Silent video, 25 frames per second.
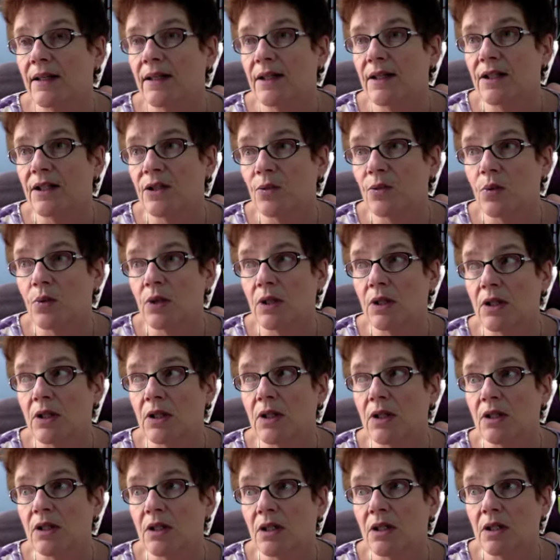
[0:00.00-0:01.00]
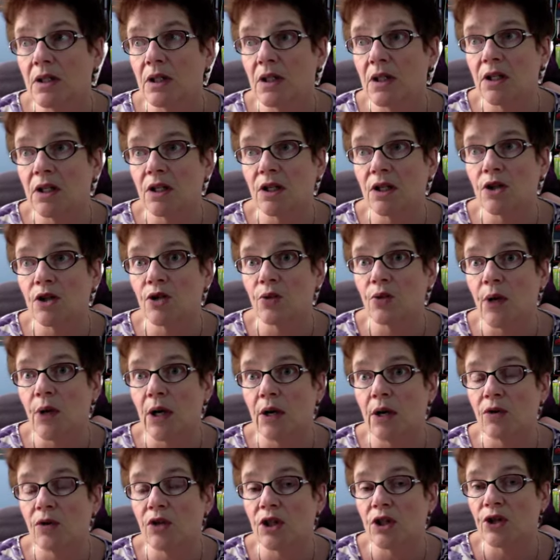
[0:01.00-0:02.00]
this was in and
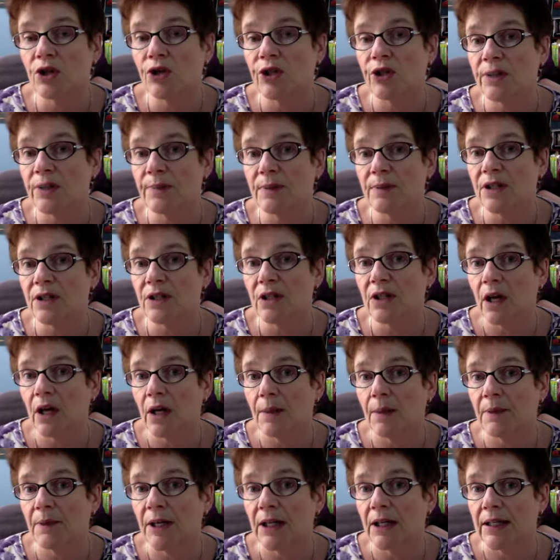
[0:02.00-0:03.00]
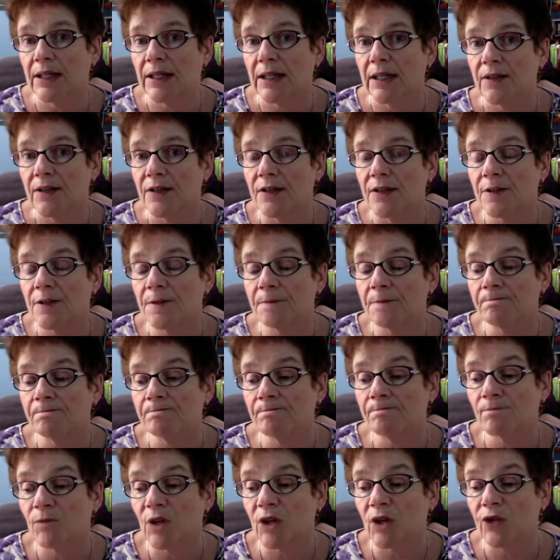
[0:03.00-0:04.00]
around Christmas time, I guess,
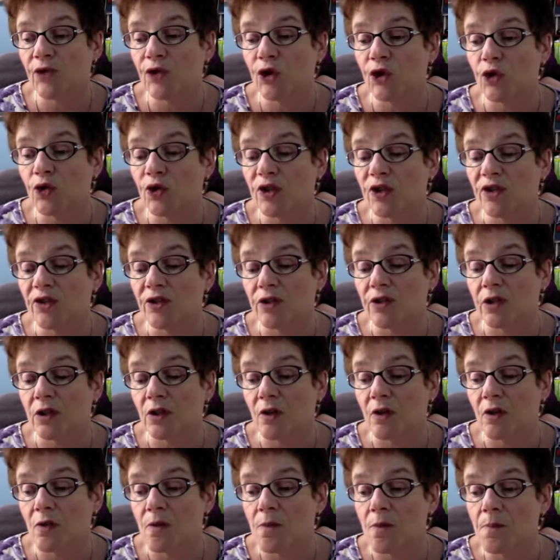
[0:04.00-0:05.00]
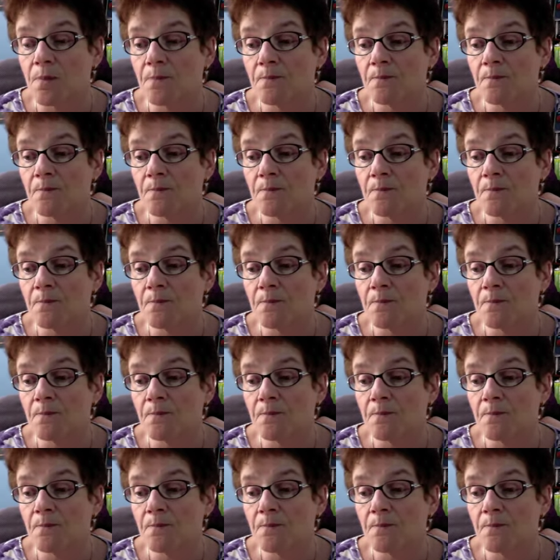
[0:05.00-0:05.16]
a few years ago.